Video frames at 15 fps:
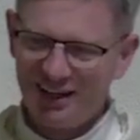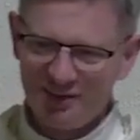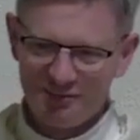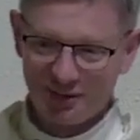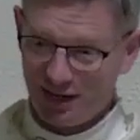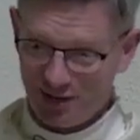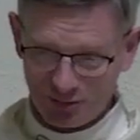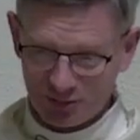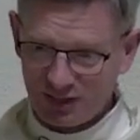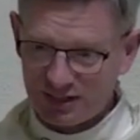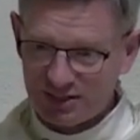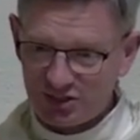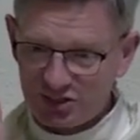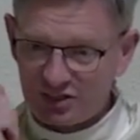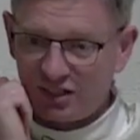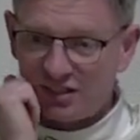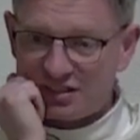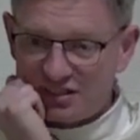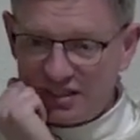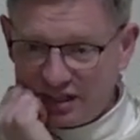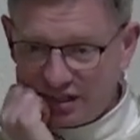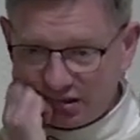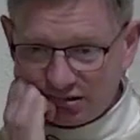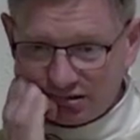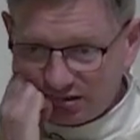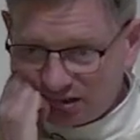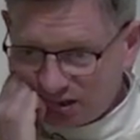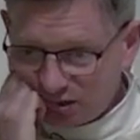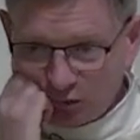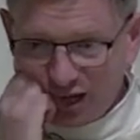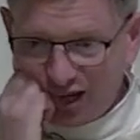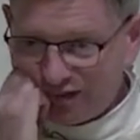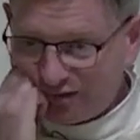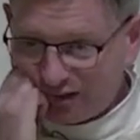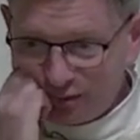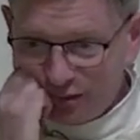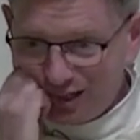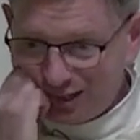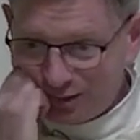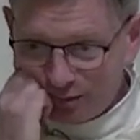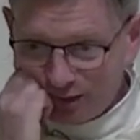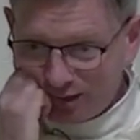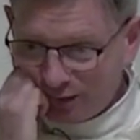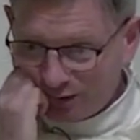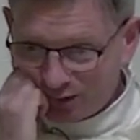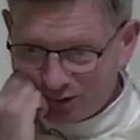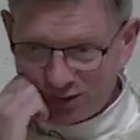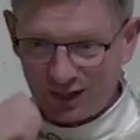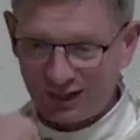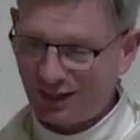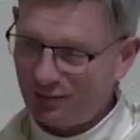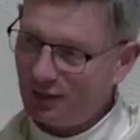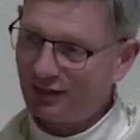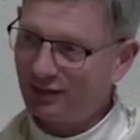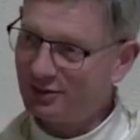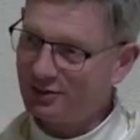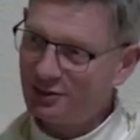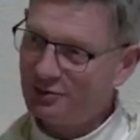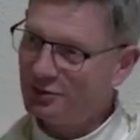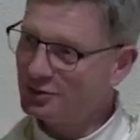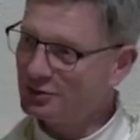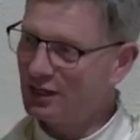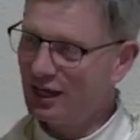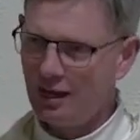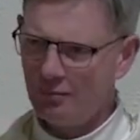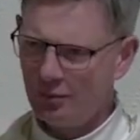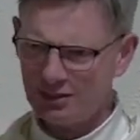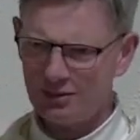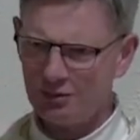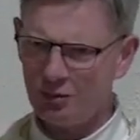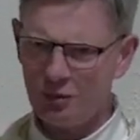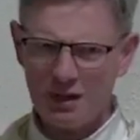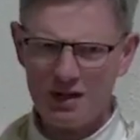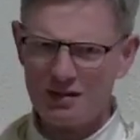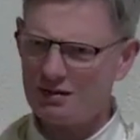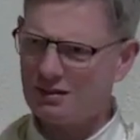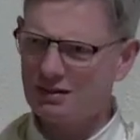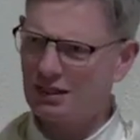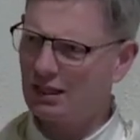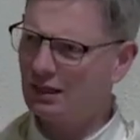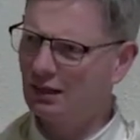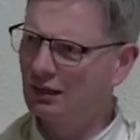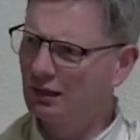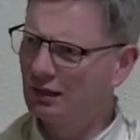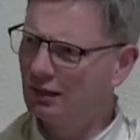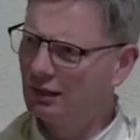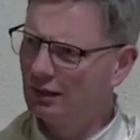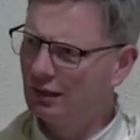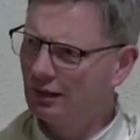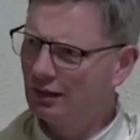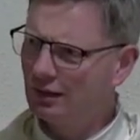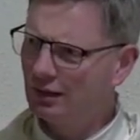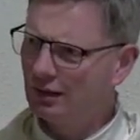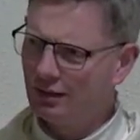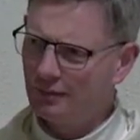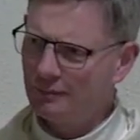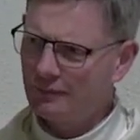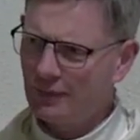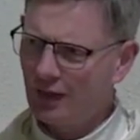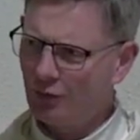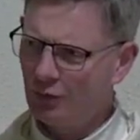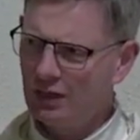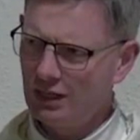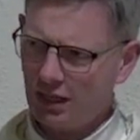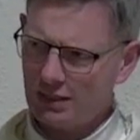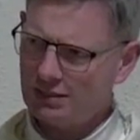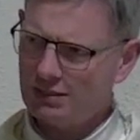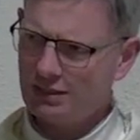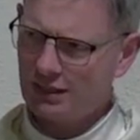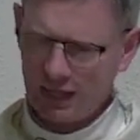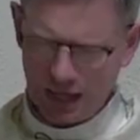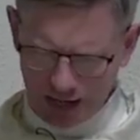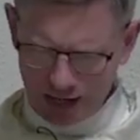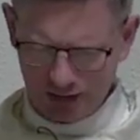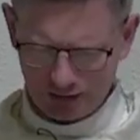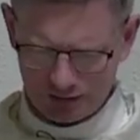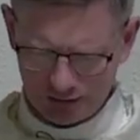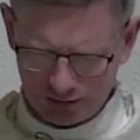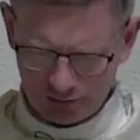but everyone else is just kind of staring, just waiting for the meal to be over so they can get back onto their phones. But it's the weirdest thing. Have we lost the art of